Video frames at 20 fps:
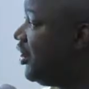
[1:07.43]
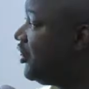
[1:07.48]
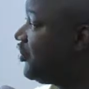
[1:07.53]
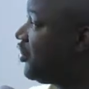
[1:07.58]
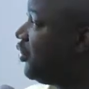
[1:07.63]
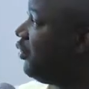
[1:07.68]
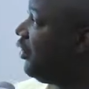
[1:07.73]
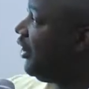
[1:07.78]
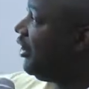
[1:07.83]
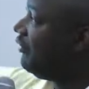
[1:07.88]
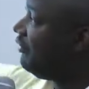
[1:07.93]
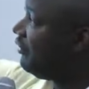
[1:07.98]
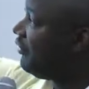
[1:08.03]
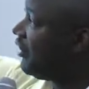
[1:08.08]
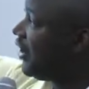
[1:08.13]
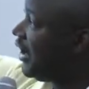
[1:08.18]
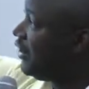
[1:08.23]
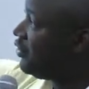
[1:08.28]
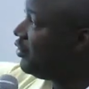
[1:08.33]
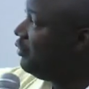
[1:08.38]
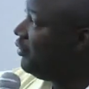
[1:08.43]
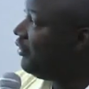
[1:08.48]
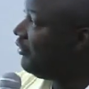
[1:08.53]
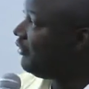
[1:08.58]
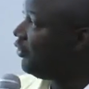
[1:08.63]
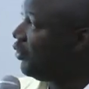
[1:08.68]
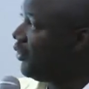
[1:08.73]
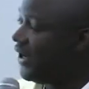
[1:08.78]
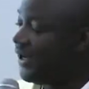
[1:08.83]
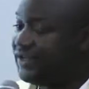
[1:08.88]
So we've tried to
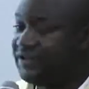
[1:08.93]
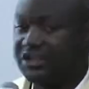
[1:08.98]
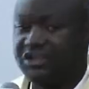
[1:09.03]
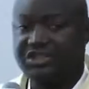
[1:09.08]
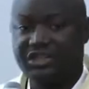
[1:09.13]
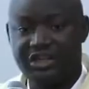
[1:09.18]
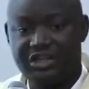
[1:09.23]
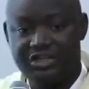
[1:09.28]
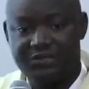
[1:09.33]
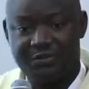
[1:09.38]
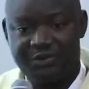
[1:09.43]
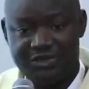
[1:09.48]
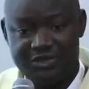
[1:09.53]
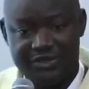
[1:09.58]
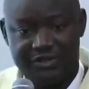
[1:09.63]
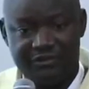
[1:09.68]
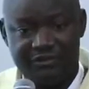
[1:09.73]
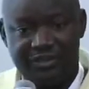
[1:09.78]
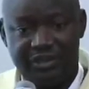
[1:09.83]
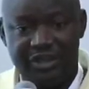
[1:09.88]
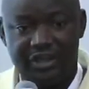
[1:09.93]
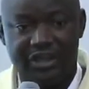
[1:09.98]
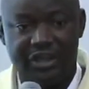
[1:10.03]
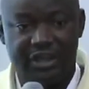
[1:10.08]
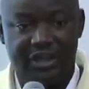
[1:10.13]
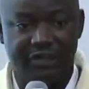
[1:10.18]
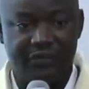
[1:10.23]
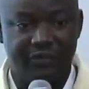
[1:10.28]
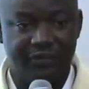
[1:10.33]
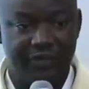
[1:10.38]
move towards a change-preserving
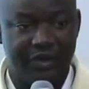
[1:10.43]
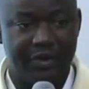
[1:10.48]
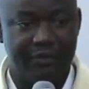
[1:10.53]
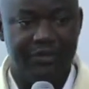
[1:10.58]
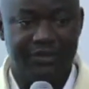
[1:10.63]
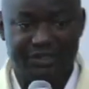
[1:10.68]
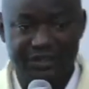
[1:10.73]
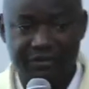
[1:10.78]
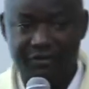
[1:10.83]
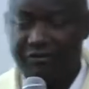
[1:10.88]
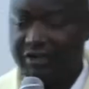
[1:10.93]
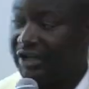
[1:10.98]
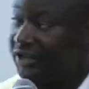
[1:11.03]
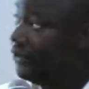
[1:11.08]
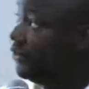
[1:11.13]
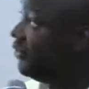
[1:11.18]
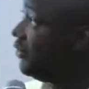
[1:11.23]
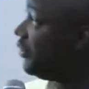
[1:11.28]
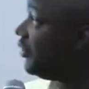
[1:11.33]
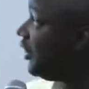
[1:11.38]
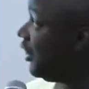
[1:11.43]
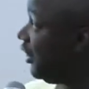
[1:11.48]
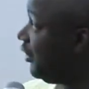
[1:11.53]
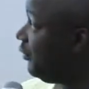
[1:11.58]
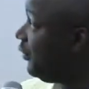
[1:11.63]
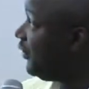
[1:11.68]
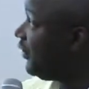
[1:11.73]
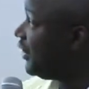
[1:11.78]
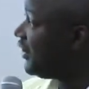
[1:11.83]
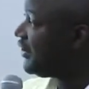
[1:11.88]
missing value
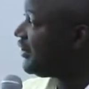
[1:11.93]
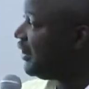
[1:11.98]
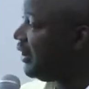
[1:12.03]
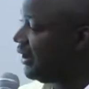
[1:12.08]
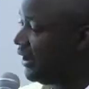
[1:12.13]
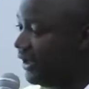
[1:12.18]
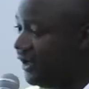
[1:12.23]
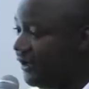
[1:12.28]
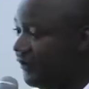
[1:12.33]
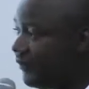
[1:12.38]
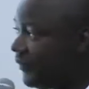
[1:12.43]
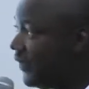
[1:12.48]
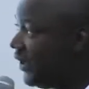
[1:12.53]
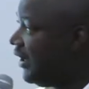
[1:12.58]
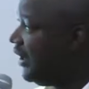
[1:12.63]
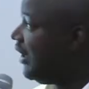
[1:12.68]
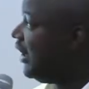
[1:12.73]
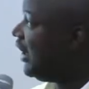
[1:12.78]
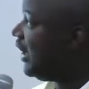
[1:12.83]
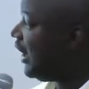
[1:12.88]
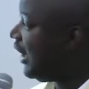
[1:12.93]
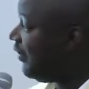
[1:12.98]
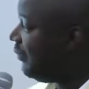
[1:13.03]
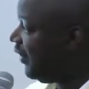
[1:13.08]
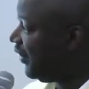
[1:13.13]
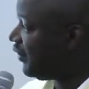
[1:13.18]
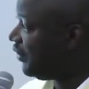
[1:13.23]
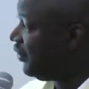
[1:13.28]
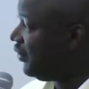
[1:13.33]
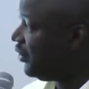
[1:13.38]
imputation
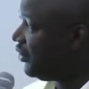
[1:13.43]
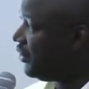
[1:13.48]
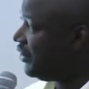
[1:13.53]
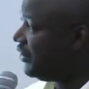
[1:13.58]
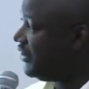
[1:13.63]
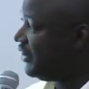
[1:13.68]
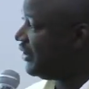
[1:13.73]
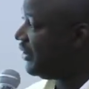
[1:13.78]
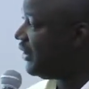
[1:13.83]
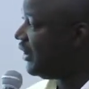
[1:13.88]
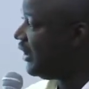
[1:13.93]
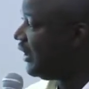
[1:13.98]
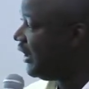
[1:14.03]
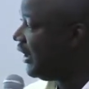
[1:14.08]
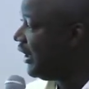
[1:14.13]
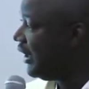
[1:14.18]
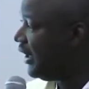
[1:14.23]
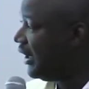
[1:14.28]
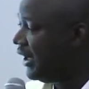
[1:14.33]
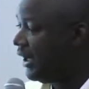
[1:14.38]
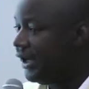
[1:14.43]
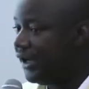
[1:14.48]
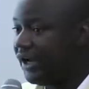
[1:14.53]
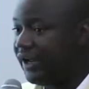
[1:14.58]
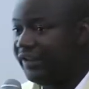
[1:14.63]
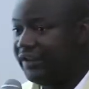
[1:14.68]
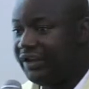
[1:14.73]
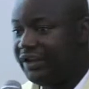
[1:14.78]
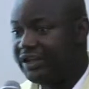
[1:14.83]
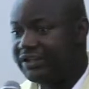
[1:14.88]
methodology.
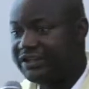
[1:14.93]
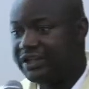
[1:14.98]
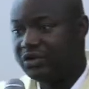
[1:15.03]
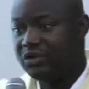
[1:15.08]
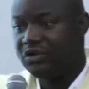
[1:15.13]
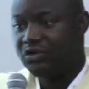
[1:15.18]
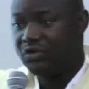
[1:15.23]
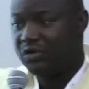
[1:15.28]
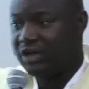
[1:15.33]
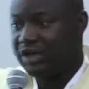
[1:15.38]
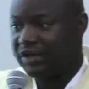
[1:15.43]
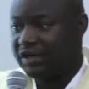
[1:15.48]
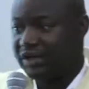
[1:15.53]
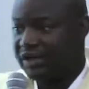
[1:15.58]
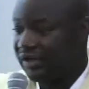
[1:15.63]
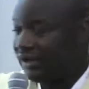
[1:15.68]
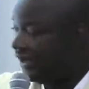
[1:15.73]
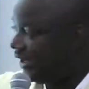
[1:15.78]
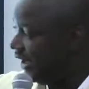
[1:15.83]
And then the second one